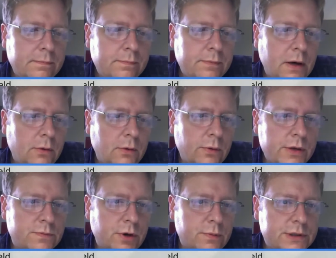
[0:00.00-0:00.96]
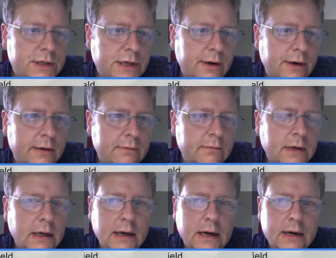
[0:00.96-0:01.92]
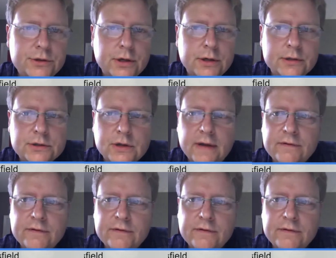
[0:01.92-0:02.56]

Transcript: Paul, we use ProPresenter at our church,